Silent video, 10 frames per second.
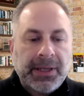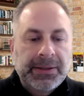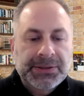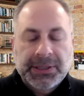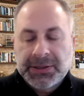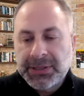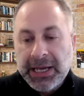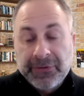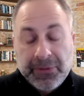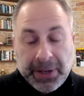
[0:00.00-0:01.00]
That's not to
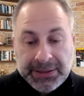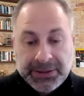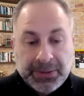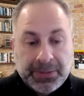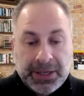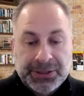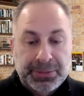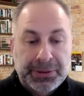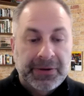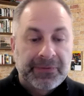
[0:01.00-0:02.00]
say every bank's under pressure,
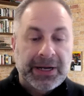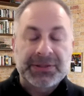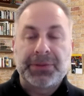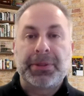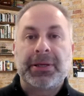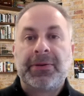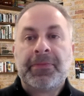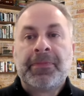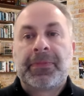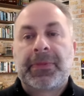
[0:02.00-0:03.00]
but there've got to
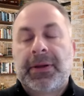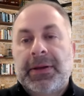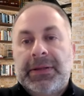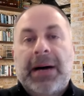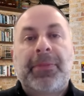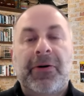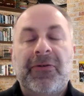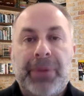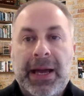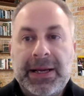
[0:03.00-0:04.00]
be a number
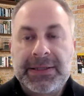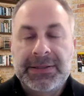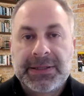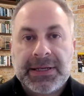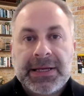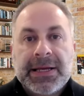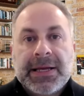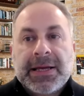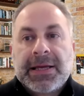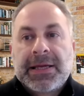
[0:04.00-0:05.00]
of banks,
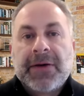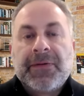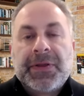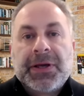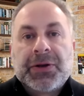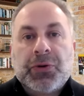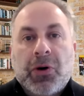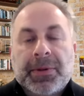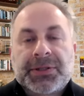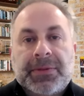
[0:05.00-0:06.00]
given the
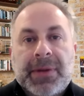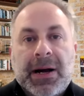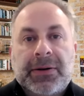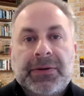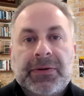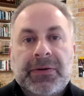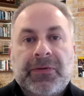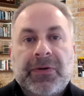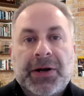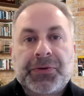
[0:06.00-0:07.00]
enormous amount
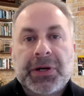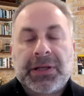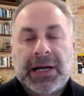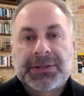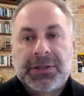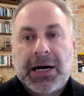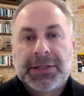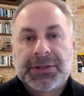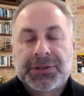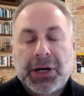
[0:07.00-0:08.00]
of unrealized
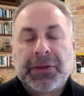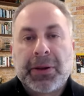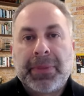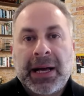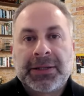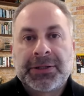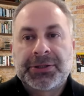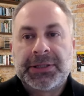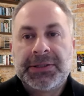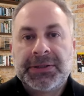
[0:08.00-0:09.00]
losses on their balance
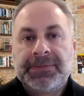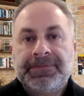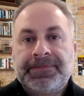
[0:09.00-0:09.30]
sheets.